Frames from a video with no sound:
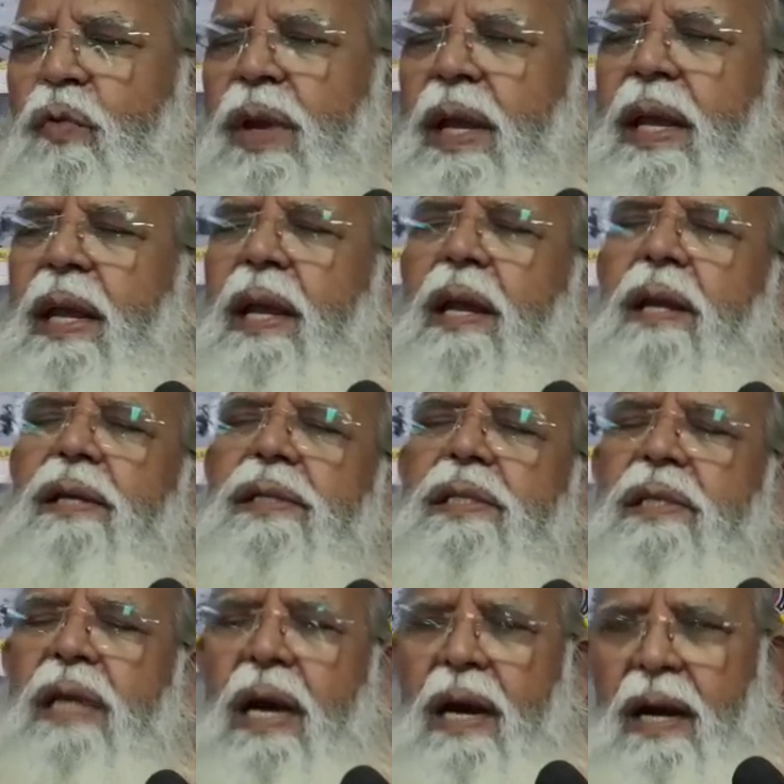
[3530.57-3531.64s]
we
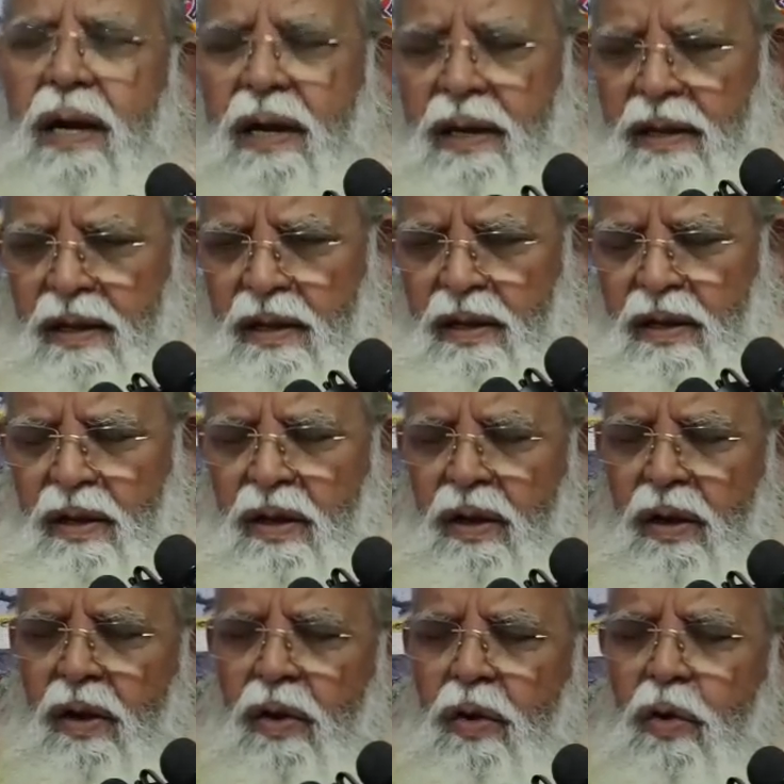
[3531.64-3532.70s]
start
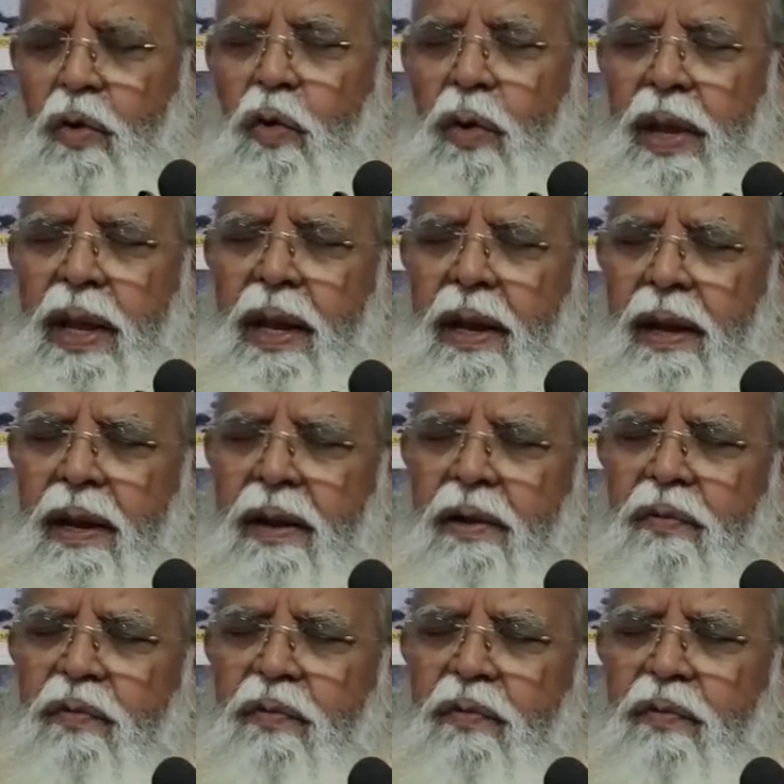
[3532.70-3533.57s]
going